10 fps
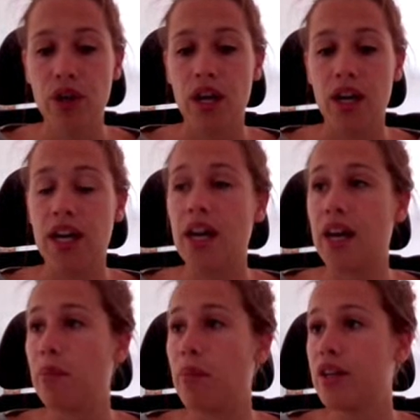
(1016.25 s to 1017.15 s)
that an
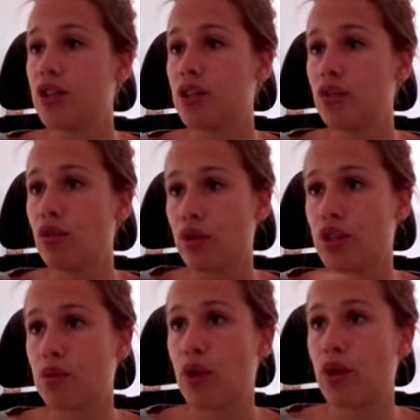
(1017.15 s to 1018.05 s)
animation or a
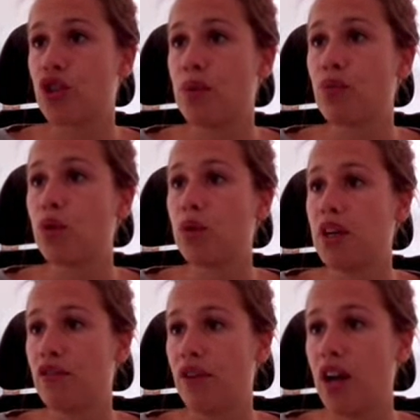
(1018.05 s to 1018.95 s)
smart chip will be
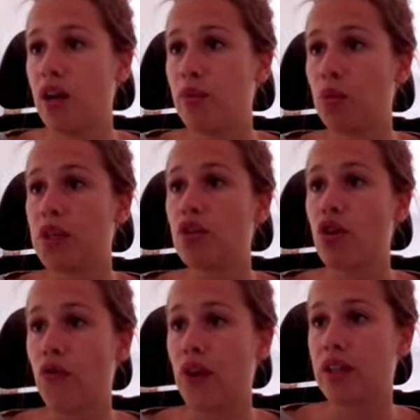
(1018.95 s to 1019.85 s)
available with
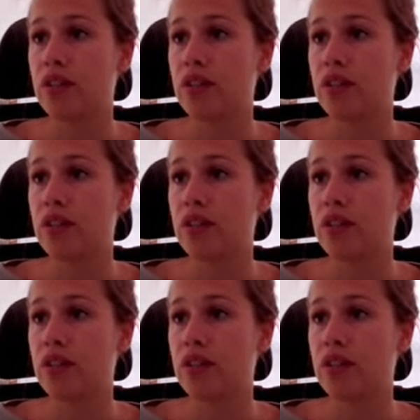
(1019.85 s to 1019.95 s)
contact